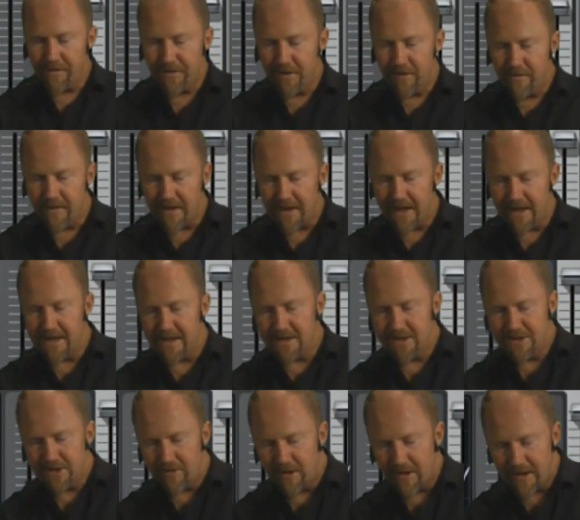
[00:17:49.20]
through there
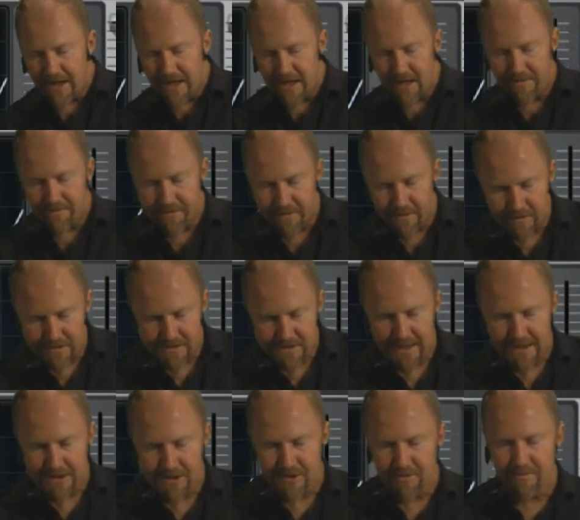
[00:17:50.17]
to our LFO
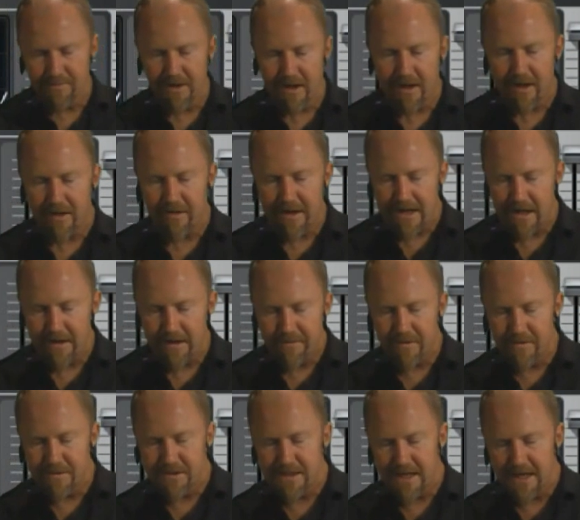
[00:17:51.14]
section, but our
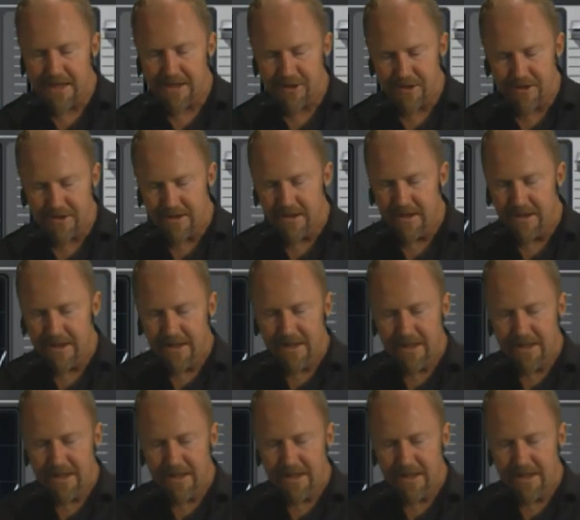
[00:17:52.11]
LFO section